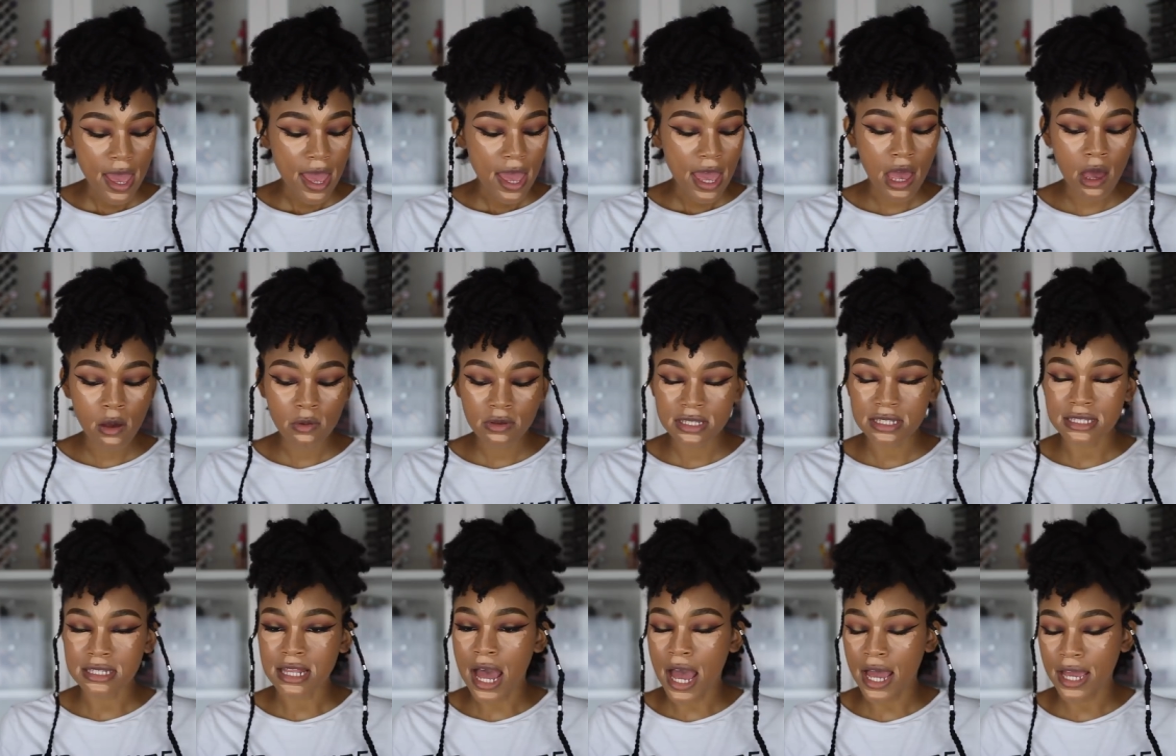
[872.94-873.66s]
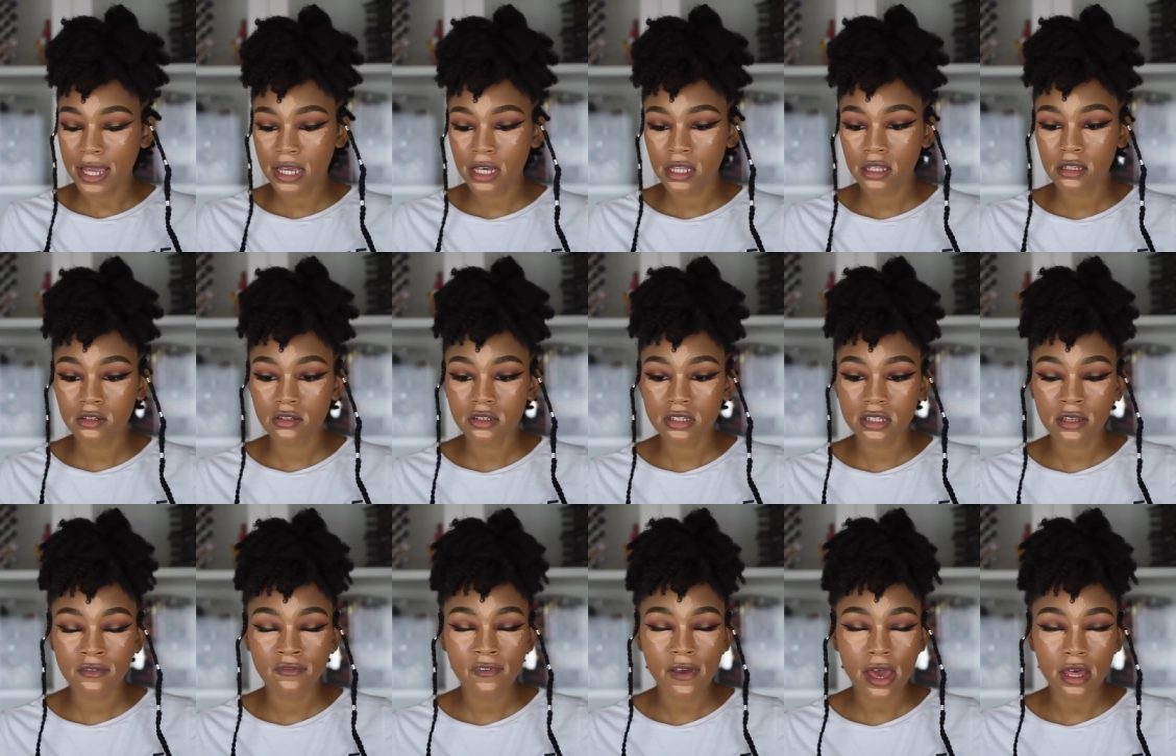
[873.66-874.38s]
It was not
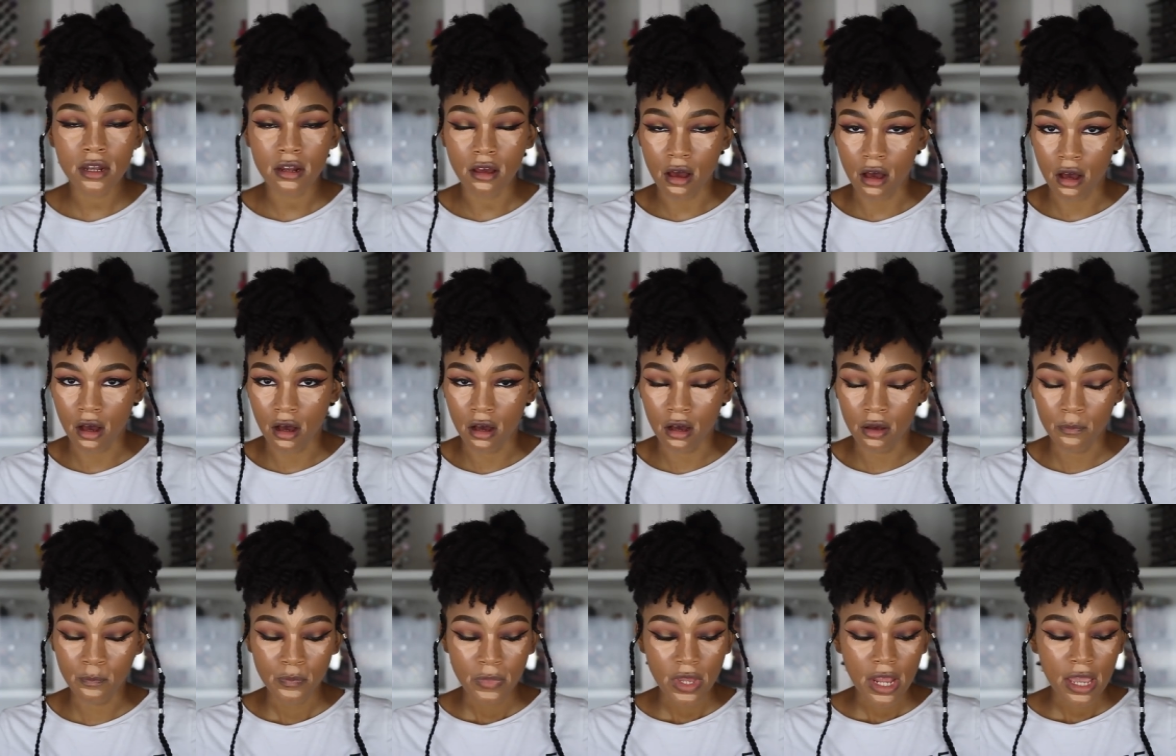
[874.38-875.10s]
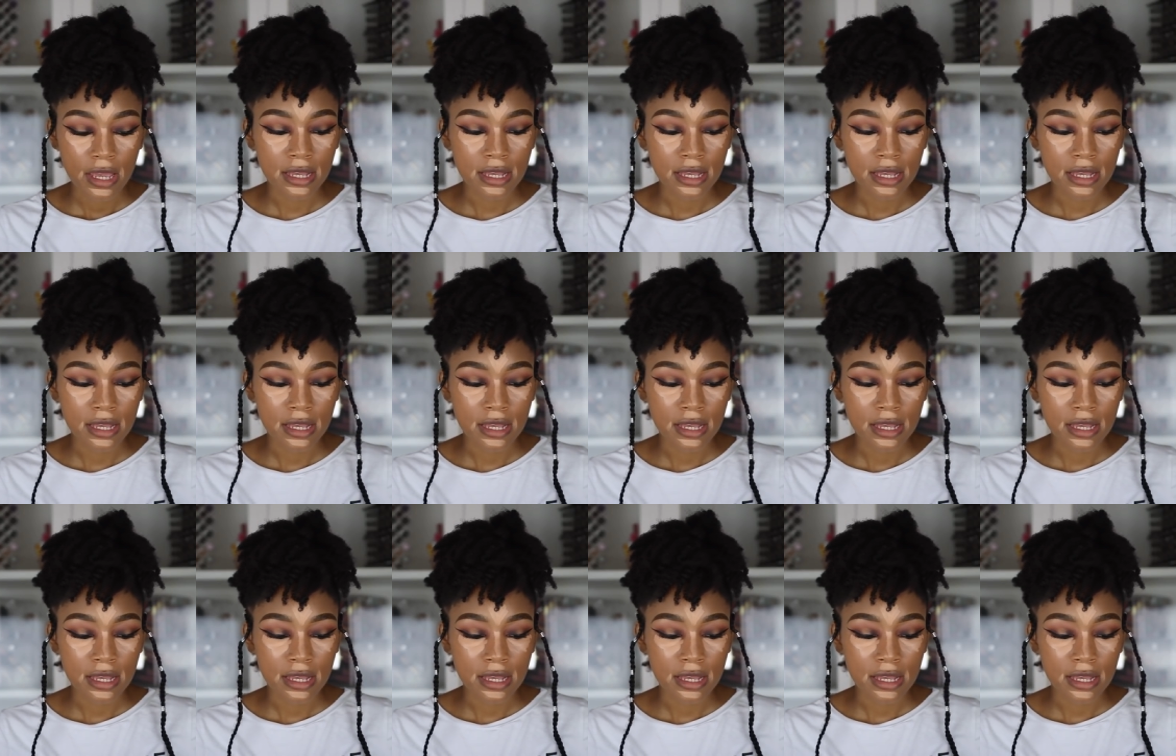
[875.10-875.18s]
inclusive at all.